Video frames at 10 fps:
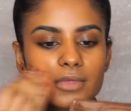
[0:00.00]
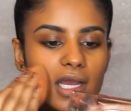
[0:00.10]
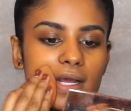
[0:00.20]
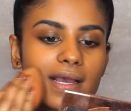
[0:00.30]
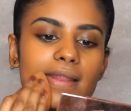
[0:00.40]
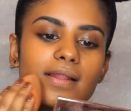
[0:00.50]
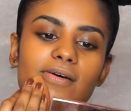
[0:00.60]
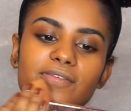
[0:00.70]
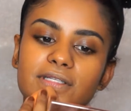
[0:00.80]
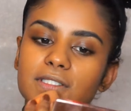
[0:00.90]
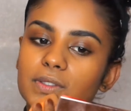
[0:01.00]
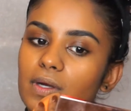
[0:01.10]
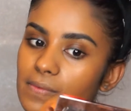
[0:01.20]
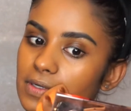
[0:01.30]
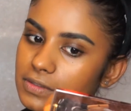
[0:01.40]
And I'm kind of loving the
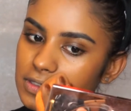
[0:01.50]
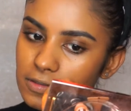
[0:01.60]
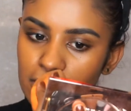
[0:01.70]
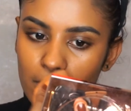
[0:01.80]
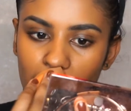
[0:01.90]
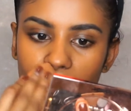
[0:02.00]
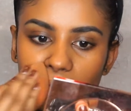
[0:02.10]
drama on this look.